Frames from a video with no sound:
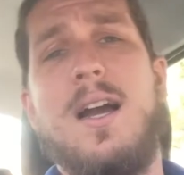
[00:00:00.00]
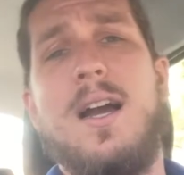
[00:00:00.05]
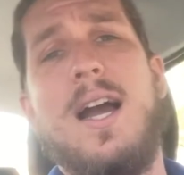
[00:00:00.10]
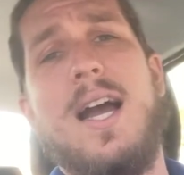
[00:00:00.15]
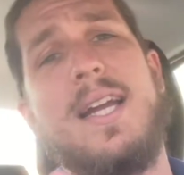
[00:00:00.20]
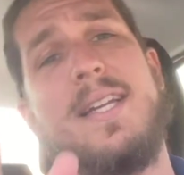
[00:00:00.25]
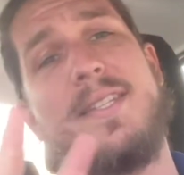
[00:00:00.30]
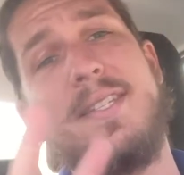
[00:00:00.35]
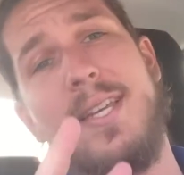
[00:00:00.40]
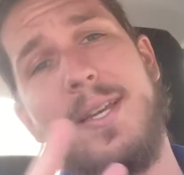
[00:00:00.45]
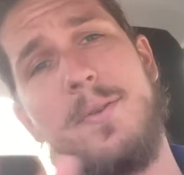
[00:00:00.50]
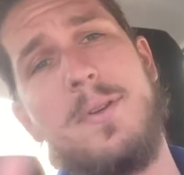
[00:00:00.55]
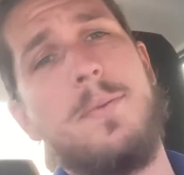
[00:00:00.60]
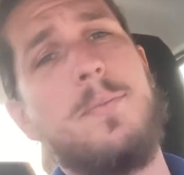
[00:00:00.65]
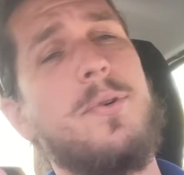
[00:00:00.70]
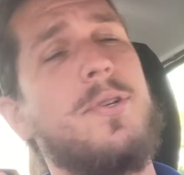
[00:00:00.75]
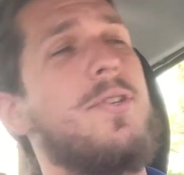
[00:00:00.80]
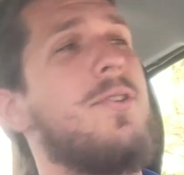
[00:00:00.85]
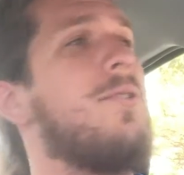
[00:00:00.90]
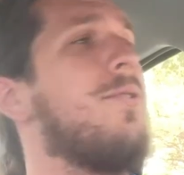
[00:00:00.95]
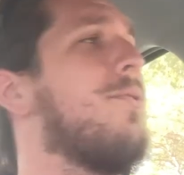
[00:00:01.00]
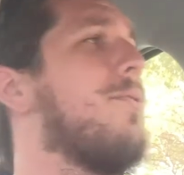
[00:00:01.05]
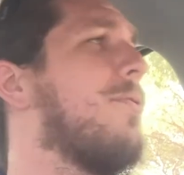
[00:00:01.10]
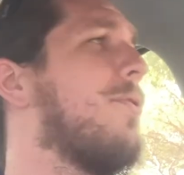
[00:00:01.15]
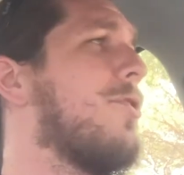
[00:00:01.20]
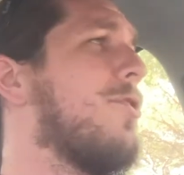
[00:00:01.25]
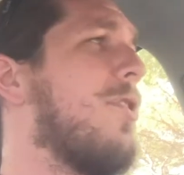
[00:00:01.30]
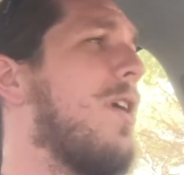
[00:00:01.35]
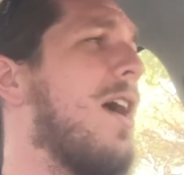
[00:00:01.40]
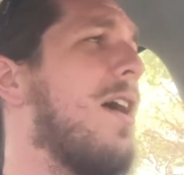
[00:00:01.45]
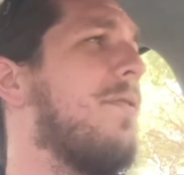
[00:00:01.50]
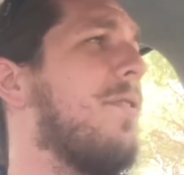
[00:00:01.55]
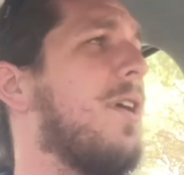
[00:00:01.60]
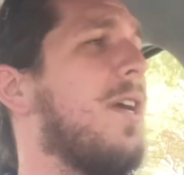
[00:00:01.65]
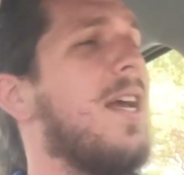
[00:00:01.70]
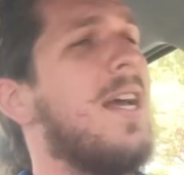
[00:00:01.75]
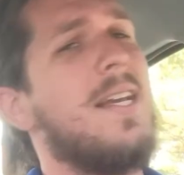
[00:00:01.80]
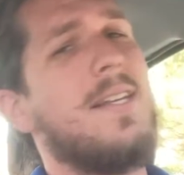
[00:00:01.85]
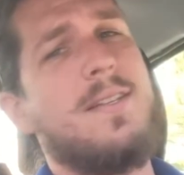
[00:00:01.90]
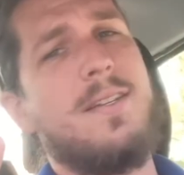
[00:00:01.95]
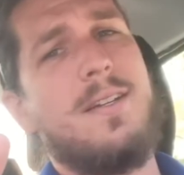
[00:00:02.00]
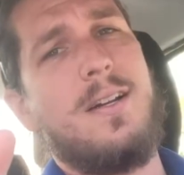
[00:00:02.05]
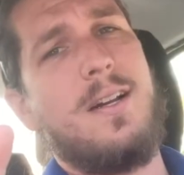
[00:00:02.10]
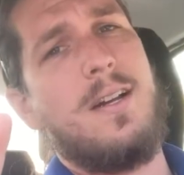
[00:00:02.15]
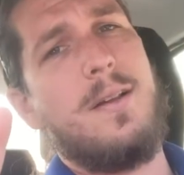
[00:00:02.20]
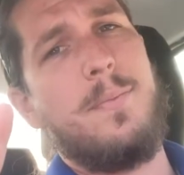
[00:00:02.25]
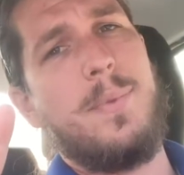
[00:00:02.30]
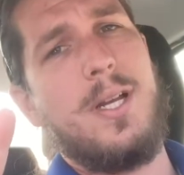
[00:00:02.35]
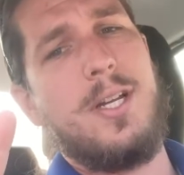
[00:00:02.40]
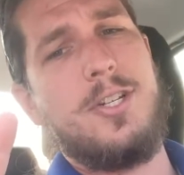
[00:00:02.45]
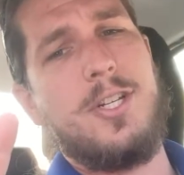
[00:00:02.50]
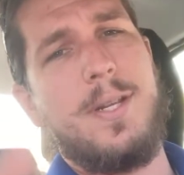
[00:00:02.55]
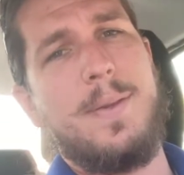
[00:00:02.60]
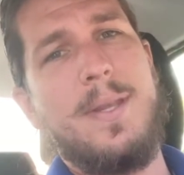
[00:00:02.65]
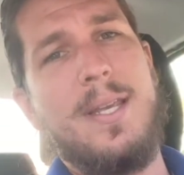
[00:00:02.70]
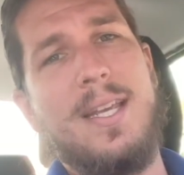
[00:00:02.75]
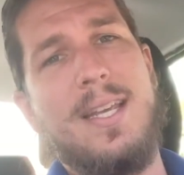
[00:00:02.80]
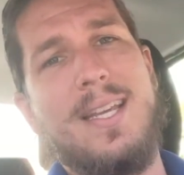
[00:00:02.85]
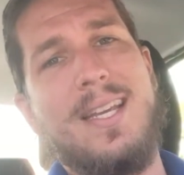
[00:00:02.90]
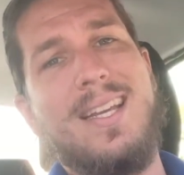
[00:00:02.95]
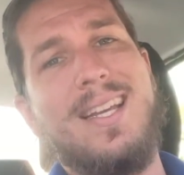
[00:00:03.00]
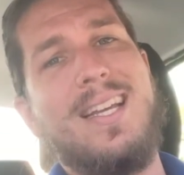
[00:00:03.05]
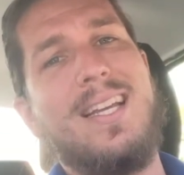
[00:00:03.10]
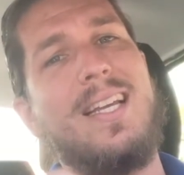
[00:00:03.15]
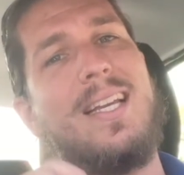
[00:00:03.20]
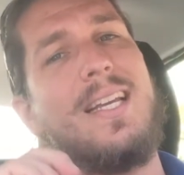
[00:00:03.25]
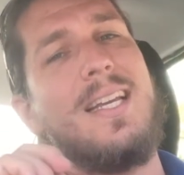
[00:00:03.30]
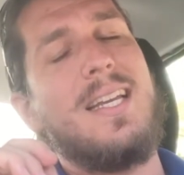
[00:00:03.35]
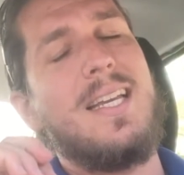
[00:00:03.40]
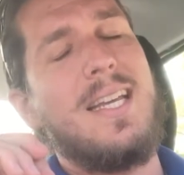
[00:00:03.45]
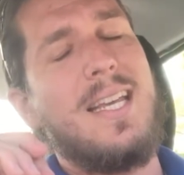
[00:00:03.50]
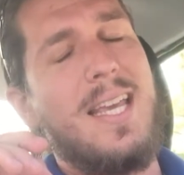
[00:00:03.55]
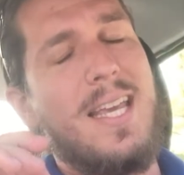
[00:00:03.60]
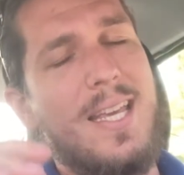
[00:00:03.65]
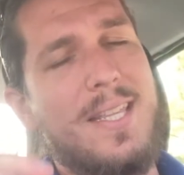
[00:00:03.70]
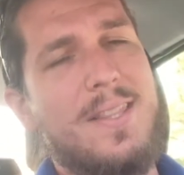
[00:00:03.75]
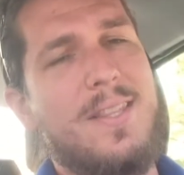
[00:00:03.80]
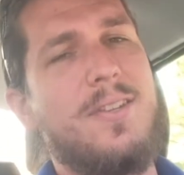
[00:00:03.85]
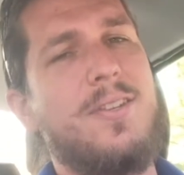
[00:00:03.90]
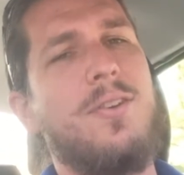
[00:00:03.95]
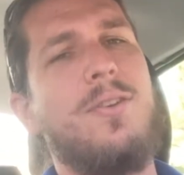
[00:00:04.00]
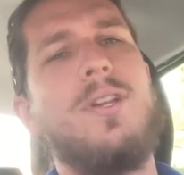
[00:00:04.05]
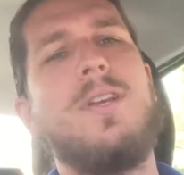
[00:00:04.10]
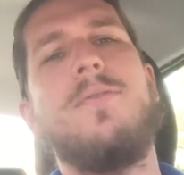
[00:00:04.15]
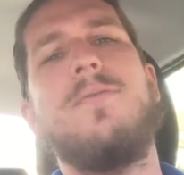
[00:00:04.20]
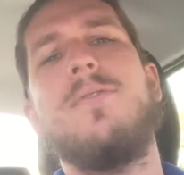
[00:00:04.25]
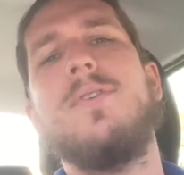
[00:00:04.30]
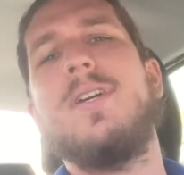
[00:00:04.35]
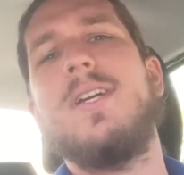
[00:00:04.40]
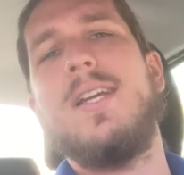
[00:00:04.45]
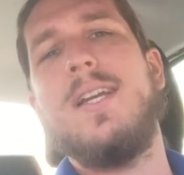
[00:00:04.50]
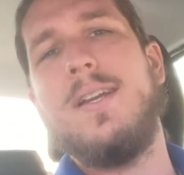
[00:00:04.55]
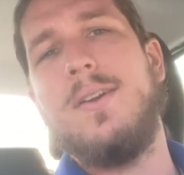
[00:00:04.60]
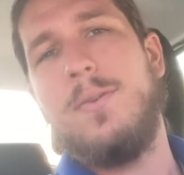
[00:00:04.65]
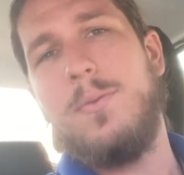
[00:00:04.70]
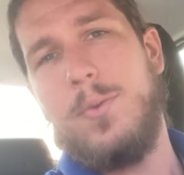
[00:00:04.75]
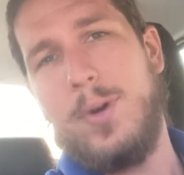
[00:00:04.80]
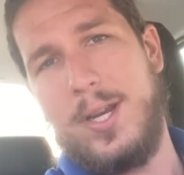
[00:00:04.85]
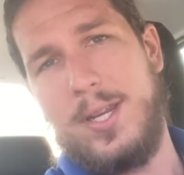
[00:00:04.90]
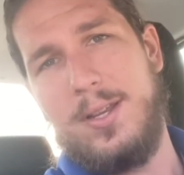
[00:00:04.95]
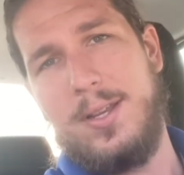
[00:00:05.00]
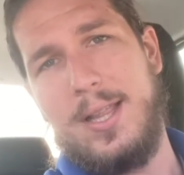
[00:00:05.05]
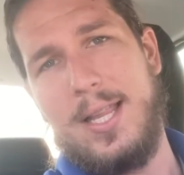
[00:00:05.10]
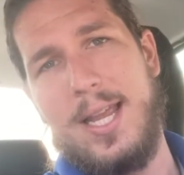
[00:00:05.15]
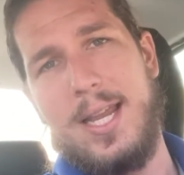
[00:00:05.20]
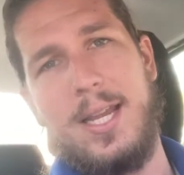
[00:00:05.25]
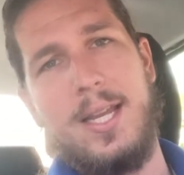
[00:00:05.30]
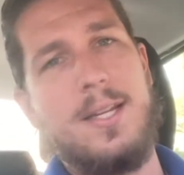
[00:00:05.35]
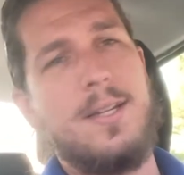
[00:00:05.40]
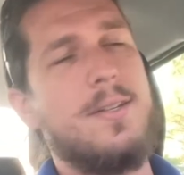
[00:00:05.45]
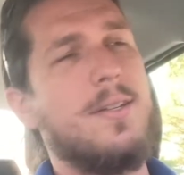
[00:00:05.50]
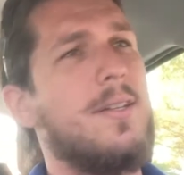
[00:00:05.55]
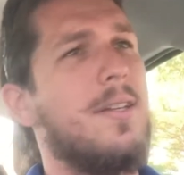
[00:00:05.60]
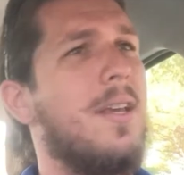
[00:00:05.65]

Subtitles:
All right, tip number two for traveling Iceland on a budget: hit the duty free when you land.